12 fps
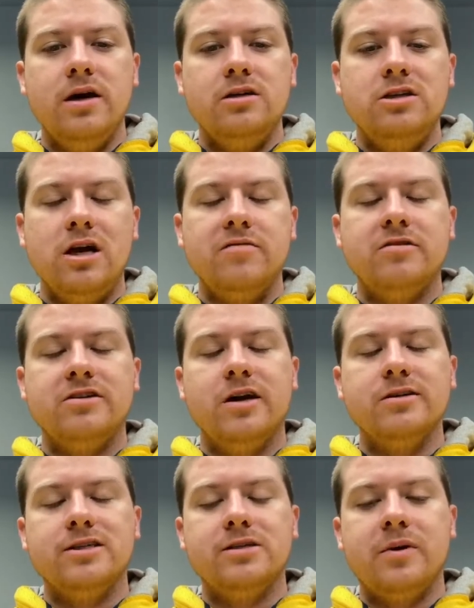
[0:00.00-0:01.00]
Jennifer
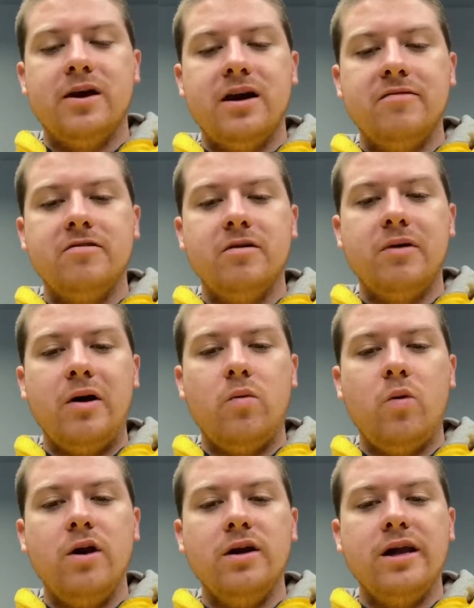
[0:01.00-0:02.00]
tells us about an effort by
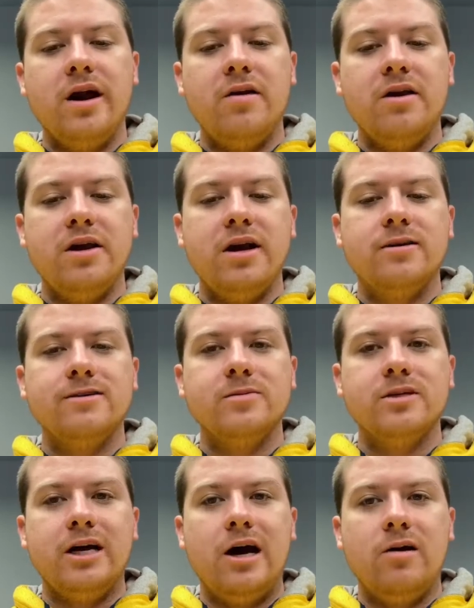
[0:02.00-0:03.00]
one county councilman
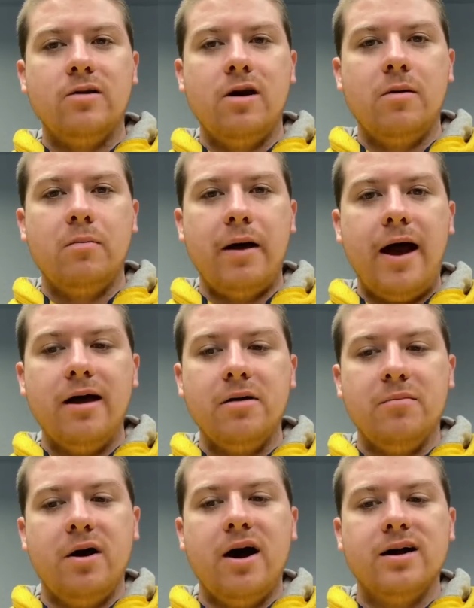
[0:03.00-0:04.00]
to outlaw ballot
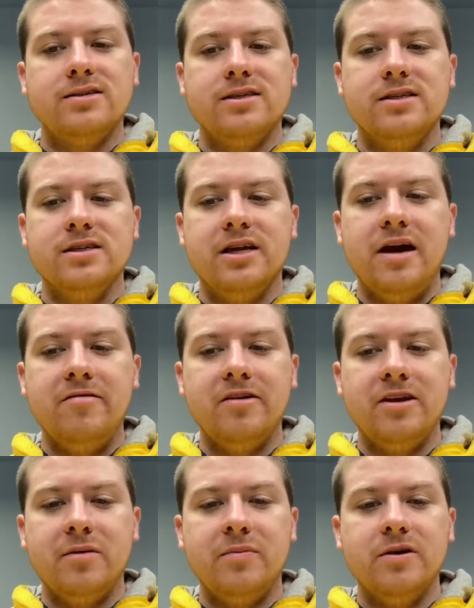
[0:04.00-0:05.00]
boxes, an effort
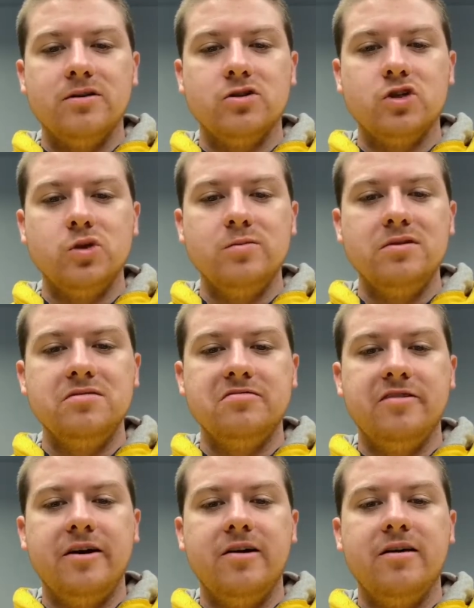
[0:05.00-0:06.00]
that appears doomed to
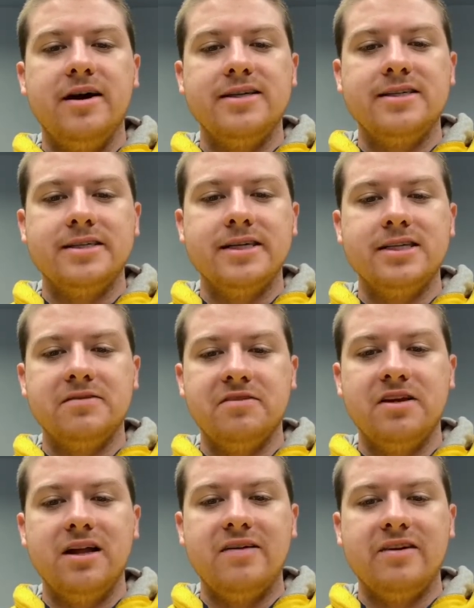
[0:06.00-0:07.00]
fail, has six of the
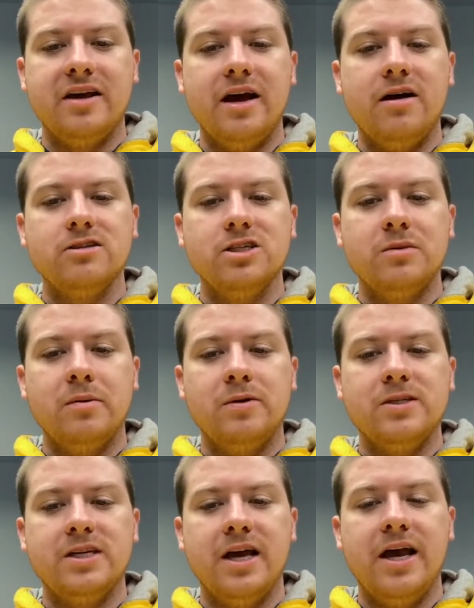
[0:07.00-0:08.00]
11 council members
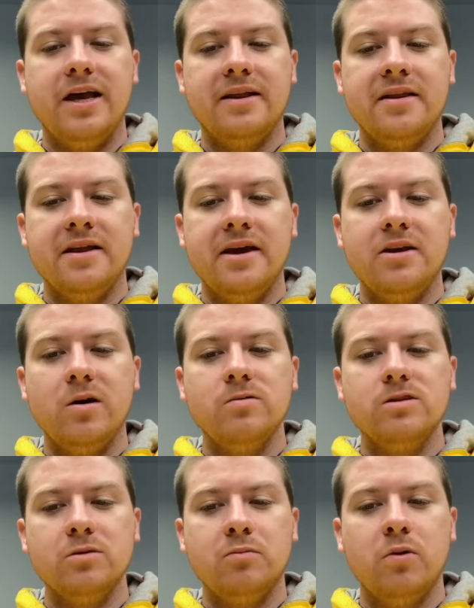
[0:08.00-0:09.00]
saying that they don't
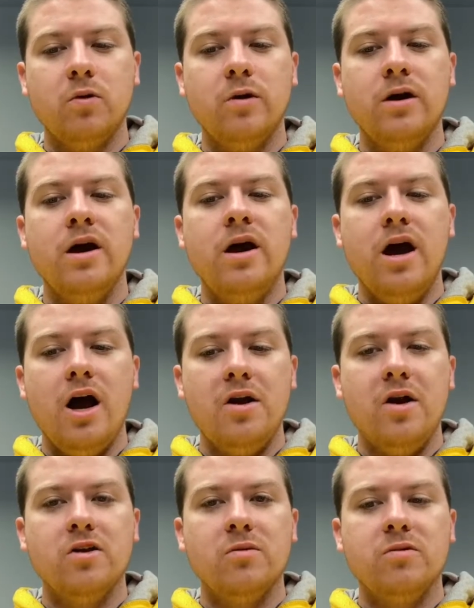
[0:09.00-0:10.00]
support
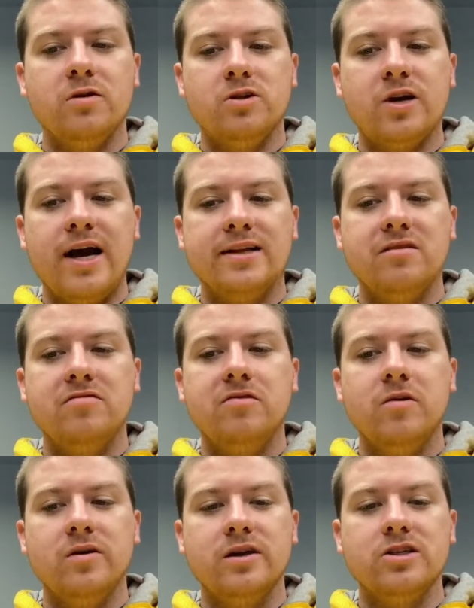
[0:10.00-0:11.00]
another protracted
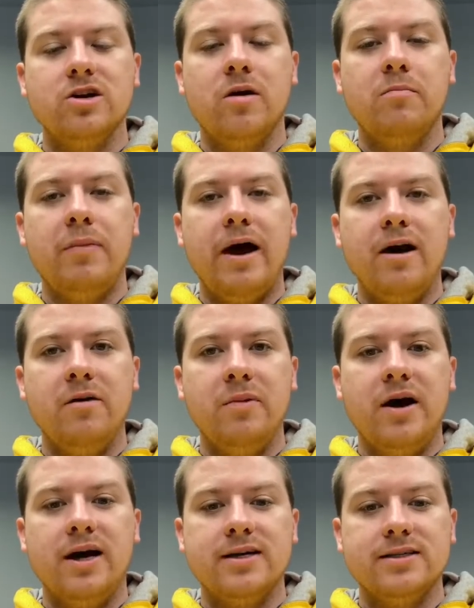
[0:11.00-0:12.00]
focus on ballot
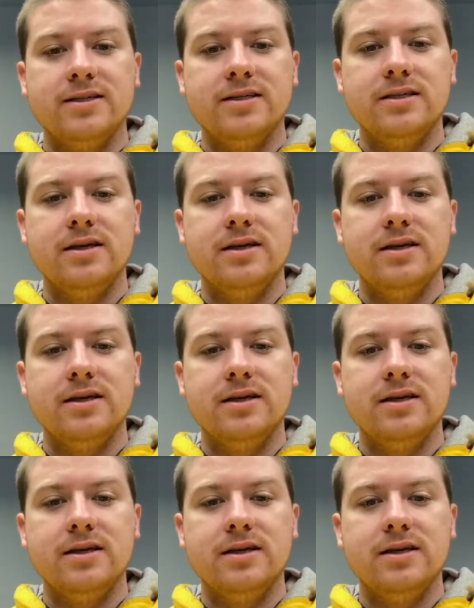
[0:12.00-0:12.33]
boxes.